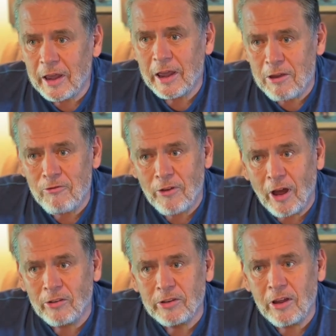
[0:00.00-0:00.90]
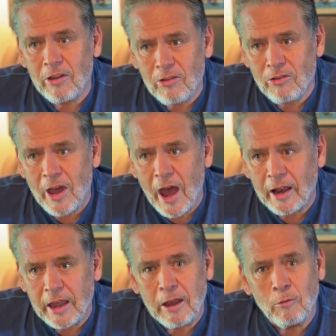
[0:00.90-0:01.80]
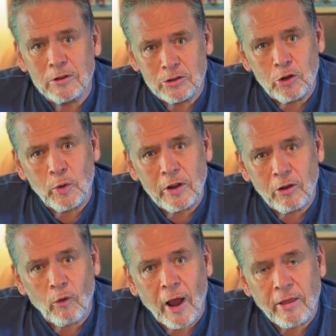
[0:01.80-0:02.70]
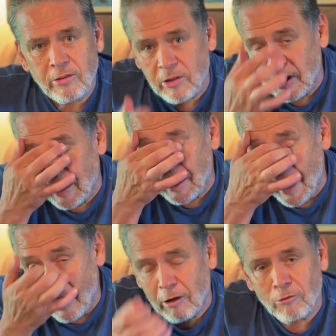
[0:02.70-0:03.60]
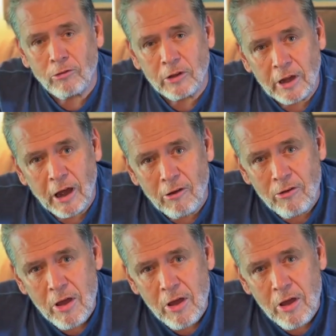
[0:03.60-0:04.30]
He felt that he was doing the right thing out of love.